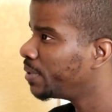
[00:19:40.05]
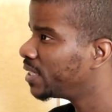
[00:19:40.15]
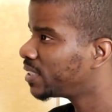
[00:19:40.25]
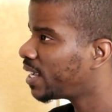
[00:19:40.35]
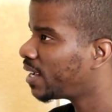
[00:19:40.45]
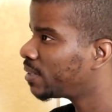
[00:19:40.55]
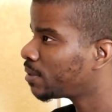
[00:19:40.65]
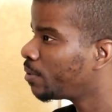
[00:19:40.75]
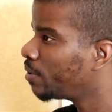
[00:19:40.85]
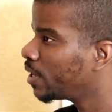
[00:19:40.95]
so many times,
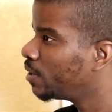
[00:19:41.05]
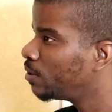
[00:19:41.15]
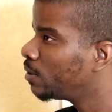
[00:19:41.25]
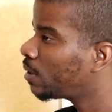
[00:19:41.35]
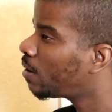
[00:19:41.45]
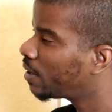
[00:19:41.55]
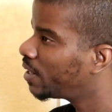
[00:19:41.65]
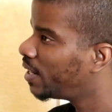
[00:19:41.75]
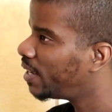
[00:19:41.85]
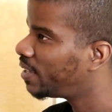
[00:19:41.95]
I'm gonna give you a little longer
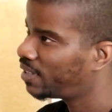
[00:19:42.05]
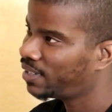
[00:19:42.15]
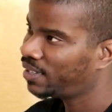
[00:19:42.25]
than that.